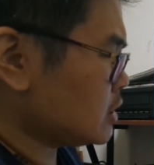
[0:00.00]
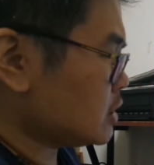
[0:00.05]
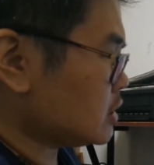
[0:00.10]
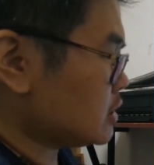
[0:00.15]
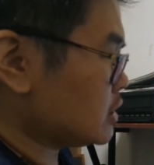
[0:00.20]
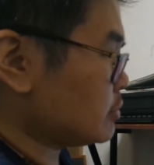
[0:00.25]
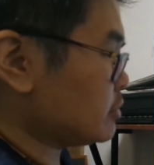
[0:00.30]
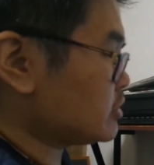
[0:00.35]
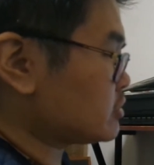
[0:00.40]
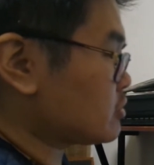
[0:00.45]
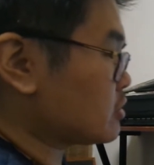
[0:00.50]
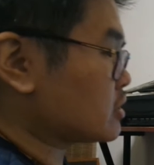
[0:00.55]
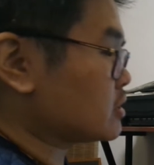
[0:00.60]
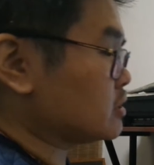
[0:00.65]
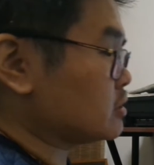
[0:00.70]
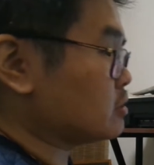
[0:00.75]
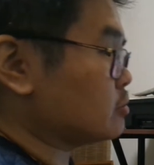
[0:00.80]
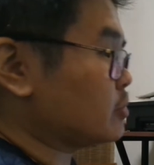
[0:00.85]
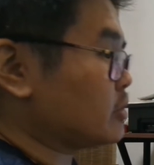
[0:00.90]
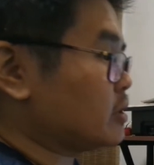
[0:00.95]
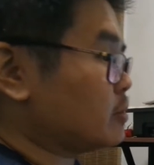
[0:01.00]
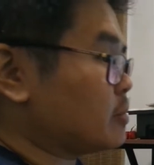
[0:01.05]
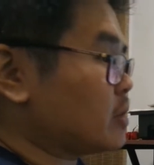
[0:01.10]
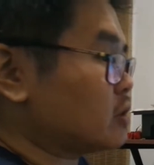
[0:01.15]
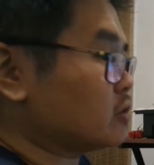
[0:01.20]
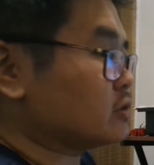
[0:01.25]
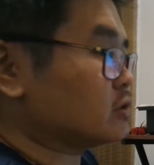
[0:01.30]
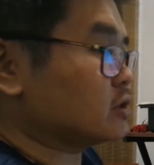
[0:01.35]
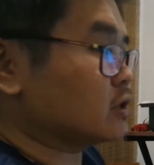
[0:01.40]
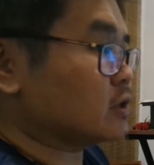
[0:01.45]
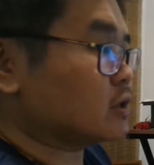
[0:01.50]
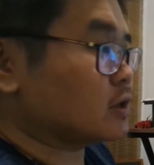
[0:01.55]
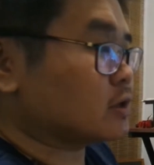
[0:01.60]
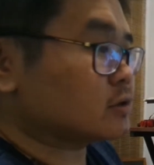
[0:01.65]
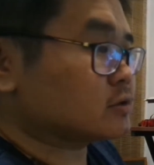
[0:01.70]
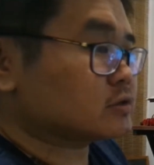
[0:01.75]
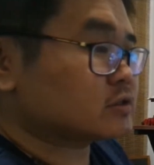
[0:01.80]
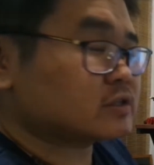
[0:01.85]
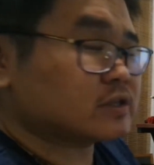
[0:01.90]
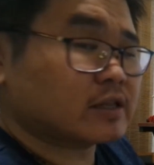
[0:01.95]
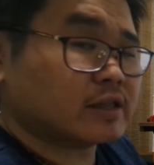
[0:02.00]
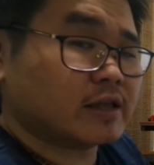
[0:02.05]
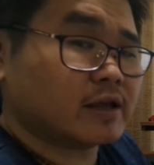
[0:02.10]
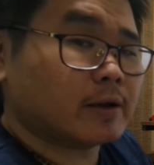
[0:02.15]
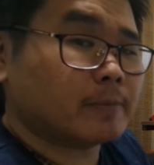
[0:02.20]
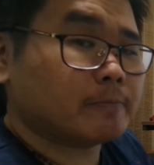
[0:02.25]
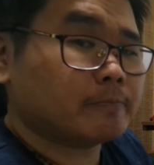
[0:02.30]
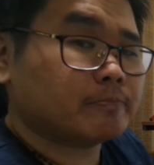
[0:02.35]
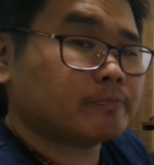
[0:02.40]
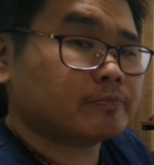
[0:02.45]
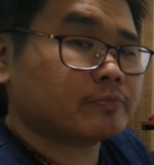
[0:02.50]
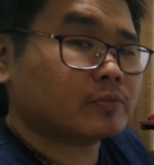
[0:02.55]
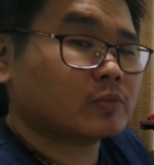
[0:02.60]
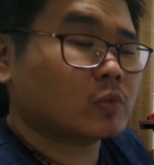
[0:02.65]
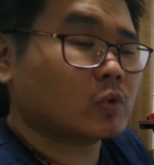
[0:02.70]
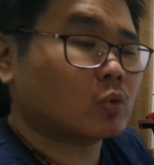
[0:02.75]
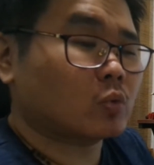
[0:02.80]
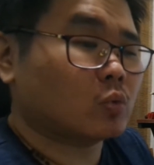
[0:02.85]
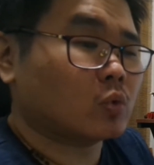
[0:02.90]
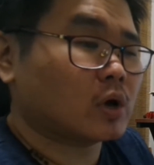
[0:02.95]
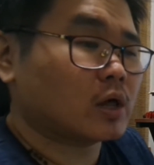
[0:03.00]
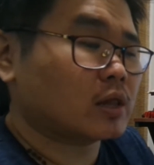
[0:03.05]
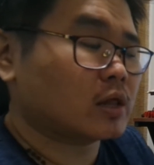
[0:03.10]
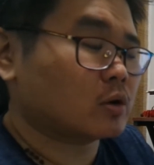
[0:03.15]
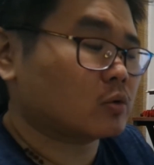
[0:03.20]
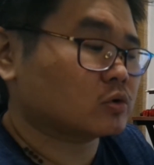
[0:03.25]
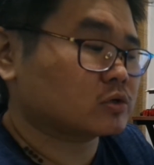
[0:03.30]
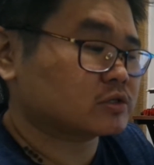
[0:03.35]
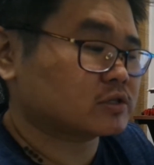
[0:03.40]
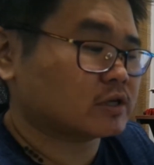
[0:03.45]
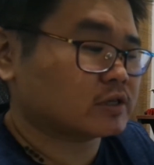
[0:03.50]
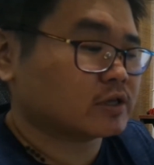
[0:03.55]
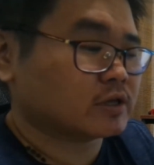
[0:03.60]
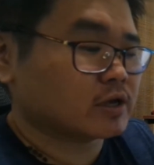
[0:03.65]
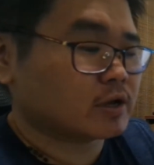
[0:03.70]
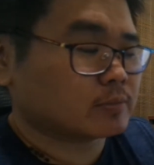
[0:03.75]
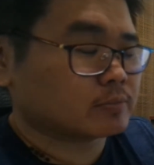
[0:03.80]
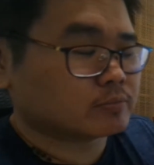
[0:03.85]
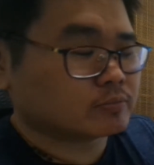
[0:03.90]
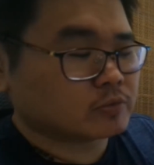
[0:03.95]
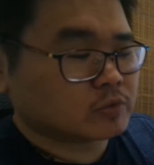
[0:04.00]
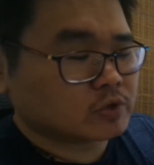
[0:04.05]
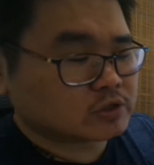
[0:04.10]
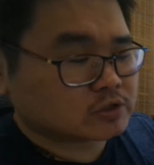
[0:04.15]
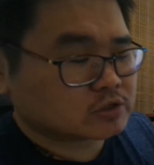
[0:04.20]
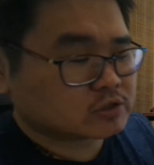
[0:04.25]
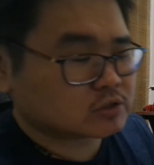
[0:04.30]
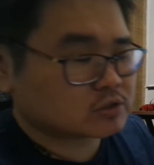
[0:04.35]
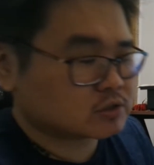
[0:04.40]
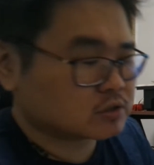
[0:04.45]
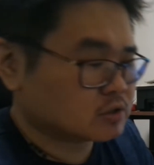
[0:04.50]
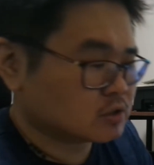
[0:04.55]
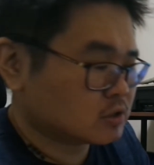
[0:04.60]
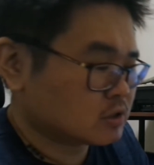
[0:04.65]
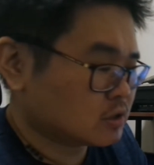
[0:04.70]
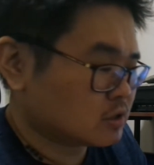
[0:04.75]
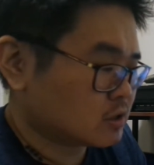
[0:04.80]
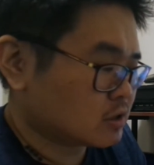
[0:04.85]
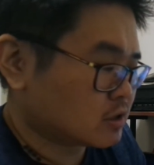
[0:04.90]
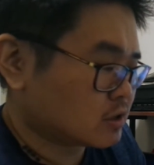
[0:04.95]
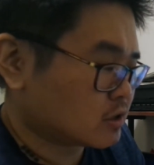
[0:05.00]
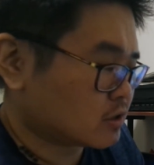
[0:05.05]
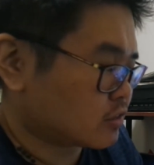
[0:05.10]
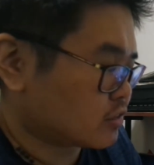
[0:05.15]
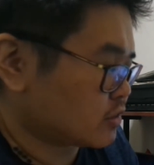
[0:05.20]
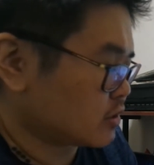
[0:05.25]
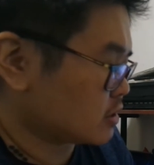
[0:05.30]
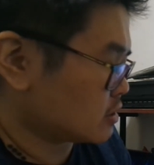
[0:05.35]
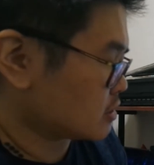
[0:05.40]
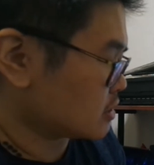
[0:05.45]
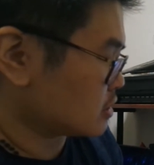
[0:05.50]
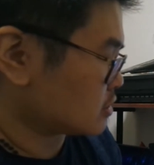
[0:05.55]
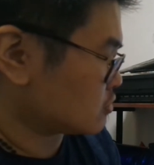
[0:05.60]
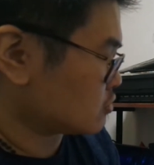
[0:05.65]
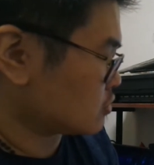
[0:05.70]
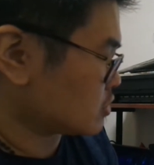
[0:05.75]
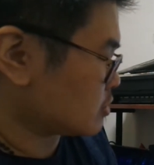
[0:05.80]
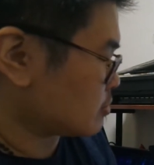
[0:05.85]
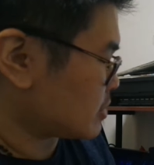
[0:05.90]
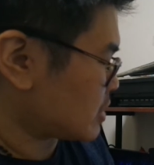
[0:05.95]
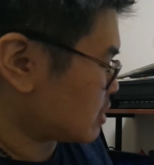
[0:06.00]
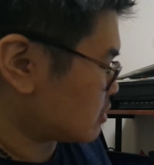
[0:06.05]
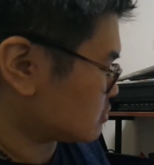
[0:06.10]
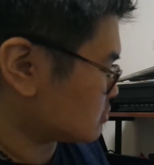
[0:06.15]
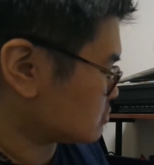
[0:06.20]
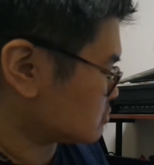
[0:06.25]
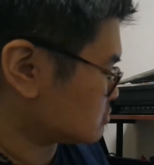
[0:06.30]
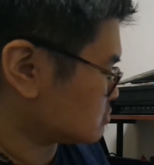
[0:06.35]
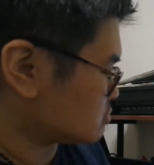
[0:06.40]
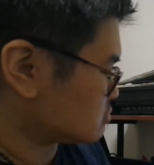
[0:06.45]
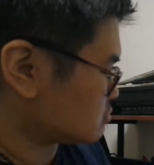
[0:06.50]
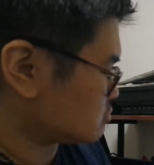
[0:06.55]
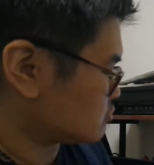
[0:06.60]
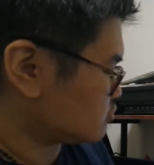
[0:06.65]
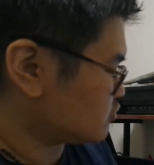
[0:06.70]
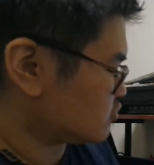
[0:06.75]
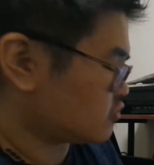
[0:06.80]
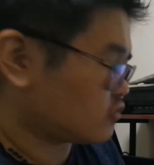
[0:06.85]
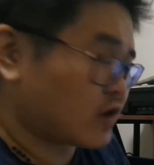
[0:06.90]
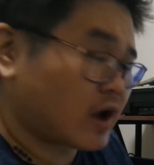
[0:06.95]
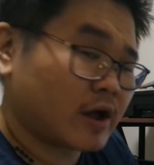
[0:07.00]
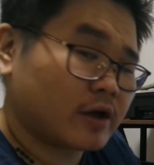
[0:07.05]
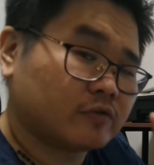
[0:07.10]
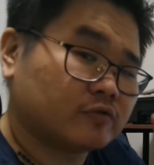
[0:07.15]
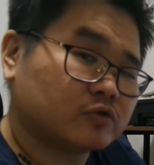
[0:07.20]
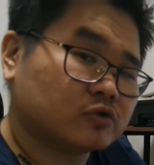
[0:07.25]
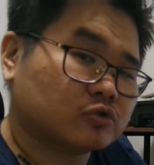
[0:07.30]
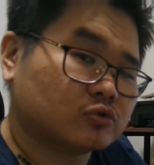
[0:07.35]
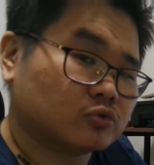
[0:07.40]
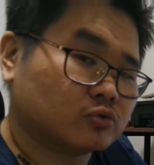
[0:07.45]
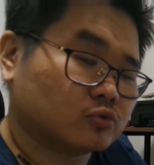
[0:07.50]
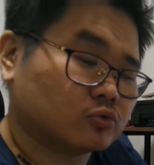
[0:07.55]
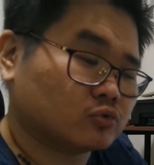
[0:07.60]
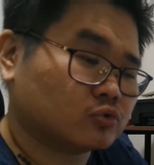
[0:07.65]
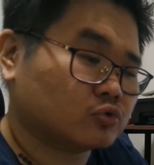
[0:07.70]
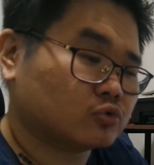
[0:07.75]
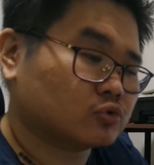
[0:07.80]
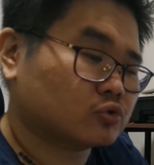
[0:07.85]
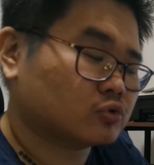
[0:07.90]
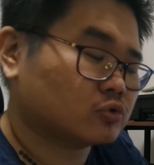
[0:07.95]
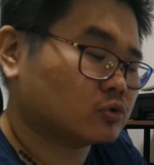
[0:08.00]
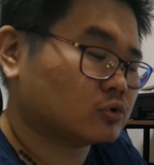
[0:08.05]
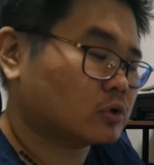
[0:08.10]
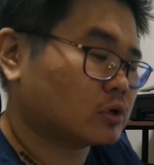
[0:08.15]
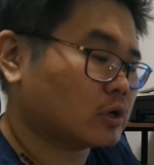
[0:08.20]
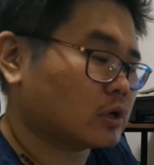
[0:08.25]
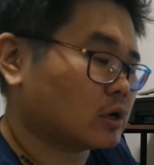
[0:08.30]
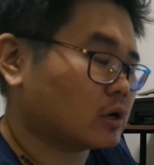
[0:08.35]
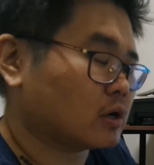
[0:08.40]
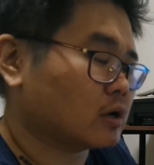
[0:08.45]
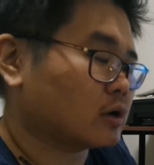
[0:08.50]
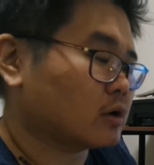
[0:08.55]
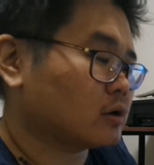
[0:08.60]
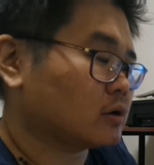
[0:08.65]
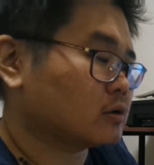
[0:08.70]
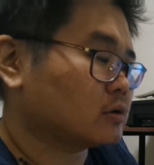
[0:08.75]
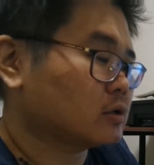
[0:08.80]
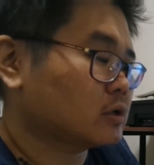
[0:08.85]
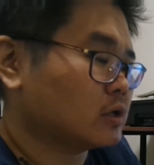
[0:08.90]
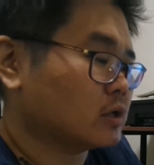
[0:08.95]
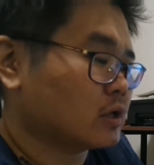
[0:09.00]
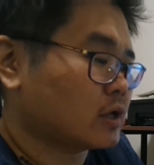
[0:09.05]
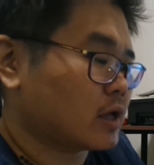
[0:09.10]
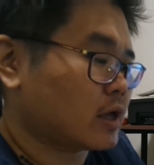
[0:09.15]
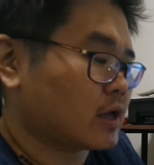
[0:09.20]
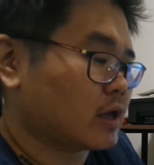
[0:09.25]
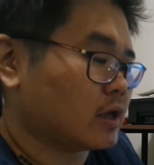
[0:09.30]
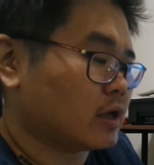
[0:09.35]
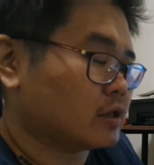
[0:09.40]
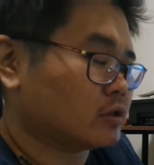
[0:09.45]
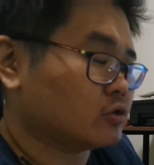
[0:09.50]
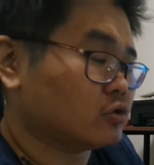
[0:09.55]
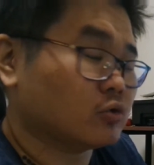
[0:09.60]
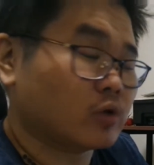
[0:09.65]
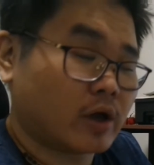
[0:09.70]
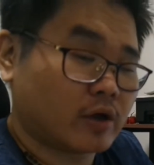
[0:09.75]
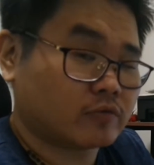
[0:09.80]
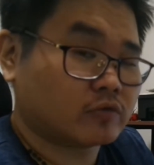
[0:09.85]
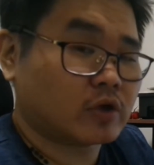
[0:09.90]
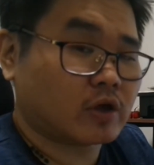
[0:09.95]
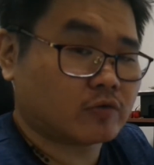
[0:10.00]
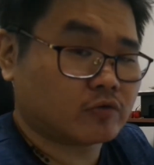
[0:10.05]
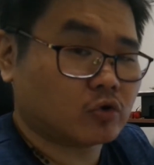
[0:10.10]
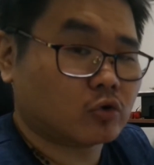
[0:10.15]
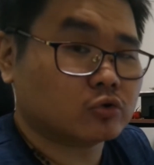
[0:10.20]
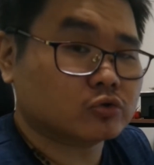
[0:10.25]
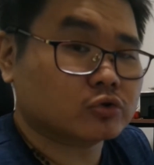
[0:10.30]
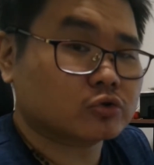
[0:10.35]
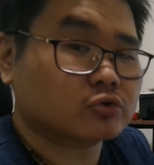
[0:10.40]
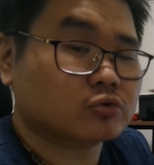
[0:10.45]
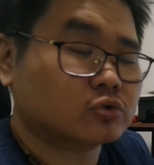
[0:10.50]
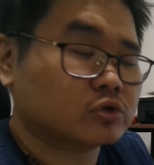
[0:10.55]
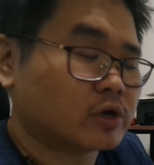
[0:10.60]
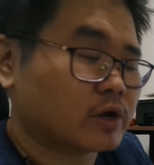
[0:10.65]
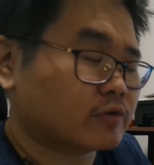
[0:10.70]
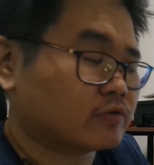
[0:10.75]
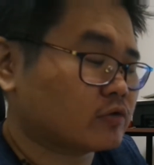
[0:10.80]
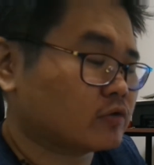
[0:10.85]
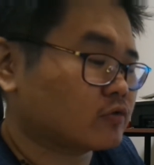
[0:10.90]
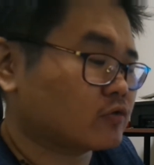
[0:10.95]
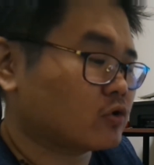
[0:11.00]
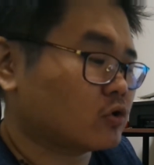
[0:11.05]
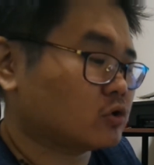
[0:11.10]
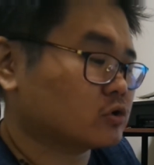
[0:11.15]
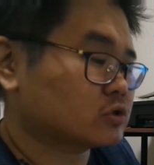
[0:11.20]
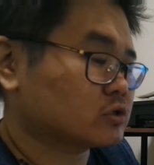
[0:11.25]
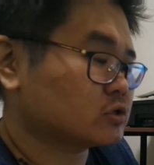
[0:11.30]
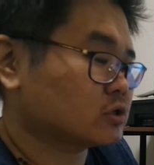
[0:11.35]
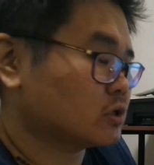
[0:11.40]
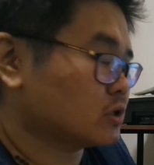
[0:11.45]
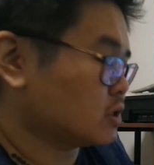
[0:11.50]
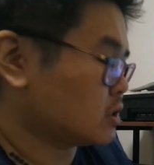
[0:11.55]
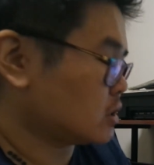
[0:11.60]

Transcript: Let me talk a little bit about the setting up. While I was setting up this thing, it took about 5 screws, and you have to have your own screwdriver, of course.